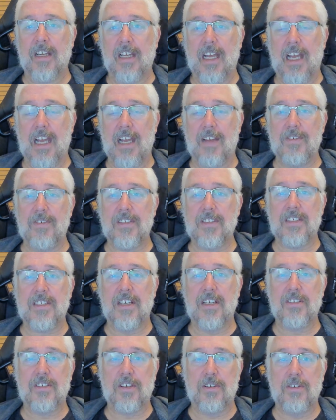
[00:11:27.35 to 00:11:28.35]
Heavens
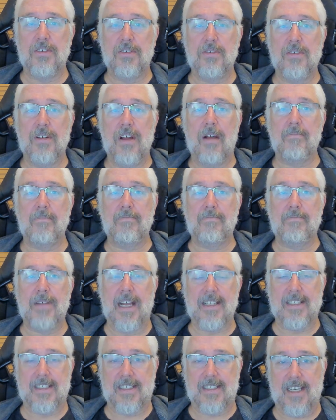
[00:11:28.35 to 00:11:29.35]
to
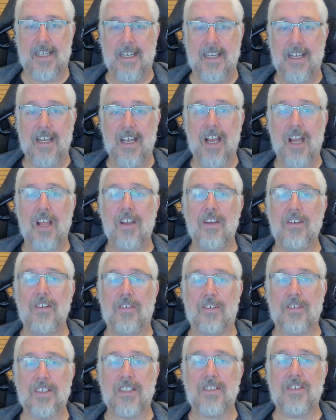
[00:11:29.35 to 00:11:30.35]
Betsy.
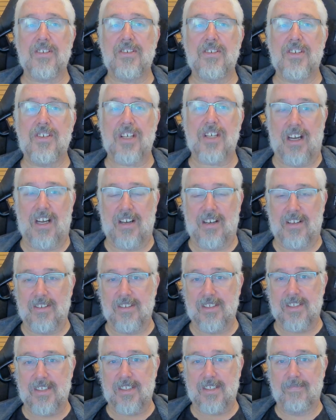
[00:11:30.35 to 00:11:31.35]
Not a
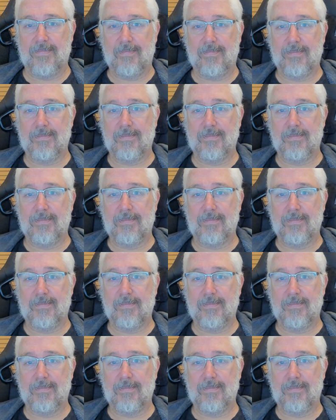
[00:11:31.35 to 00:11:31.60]
chance.